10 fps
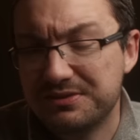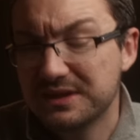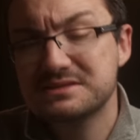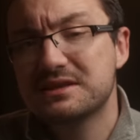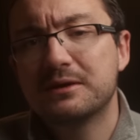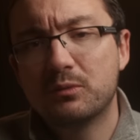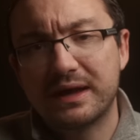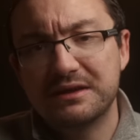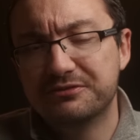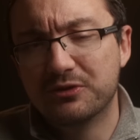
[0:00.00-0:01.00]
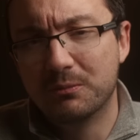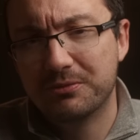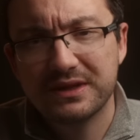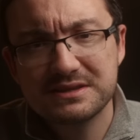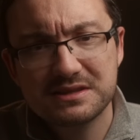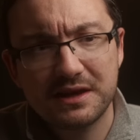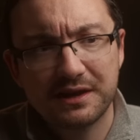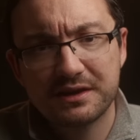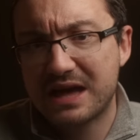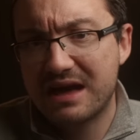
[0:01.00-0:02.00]
Things like waveform, things
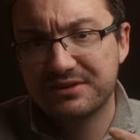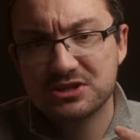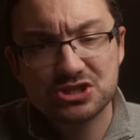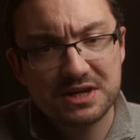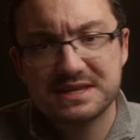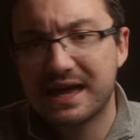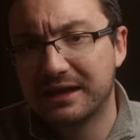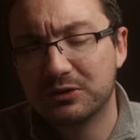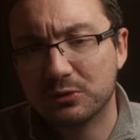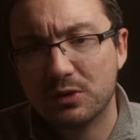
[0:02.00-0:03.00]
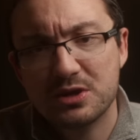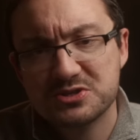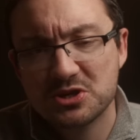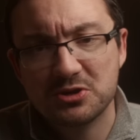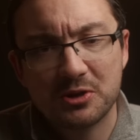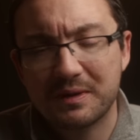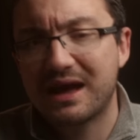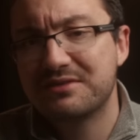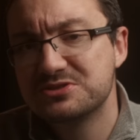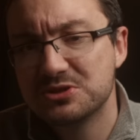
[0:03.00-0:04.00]
like having shutter angle, so you don't
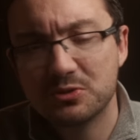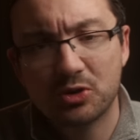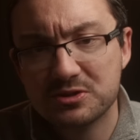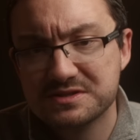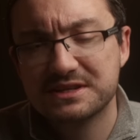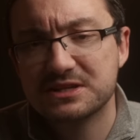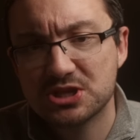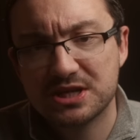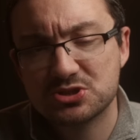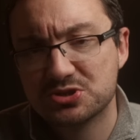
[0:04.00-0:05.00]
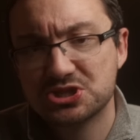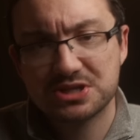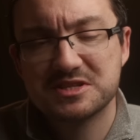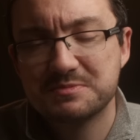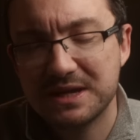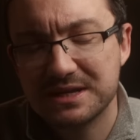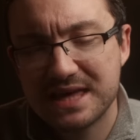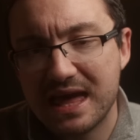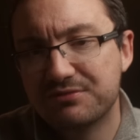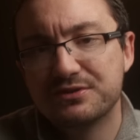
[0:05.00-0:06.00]
have to constantly change your shutter speed
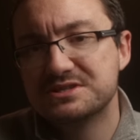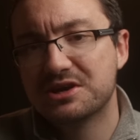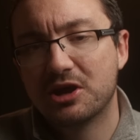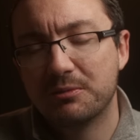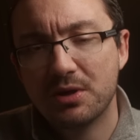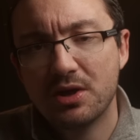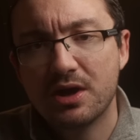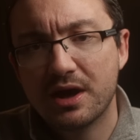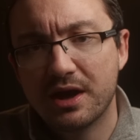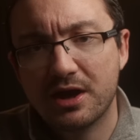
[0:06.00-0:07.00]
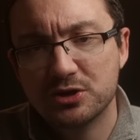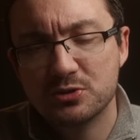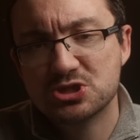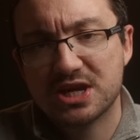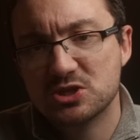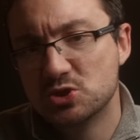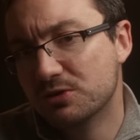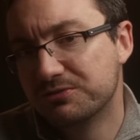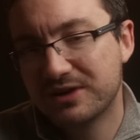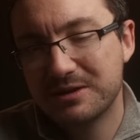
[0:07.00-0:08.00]
every time uh, you change
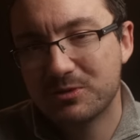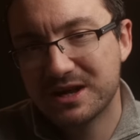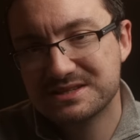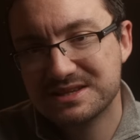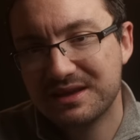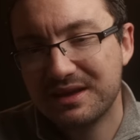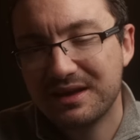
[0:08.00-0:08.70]
your frame rate.